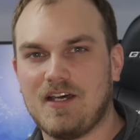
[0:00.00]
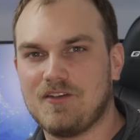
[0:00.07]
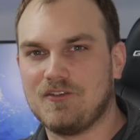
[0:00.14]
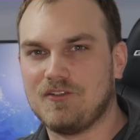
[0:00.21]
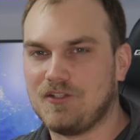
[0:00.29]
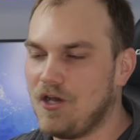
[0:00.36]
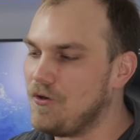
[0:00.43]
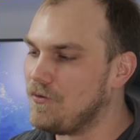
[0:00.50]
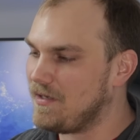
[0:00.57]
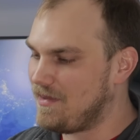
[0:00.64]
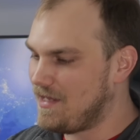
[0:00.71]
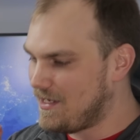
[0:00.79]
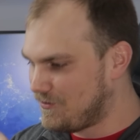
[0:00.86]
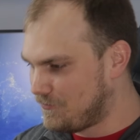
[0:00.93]
under load,
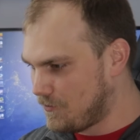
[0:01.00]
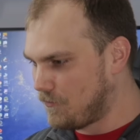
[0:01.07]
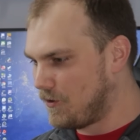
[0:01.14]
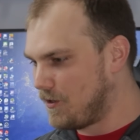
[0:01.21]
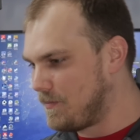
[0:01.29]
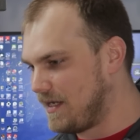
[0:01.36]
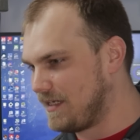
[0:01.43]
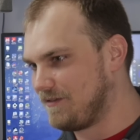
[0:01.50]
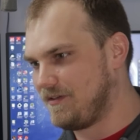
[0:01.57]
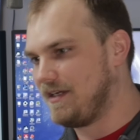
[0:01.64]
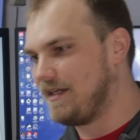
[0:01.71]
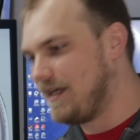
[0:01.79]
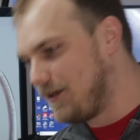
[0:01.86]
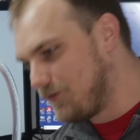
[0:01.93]
and that's what we're about to
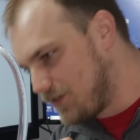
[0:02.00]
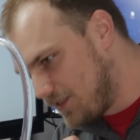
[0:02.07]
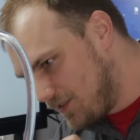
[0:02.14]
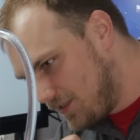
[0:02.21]
find out.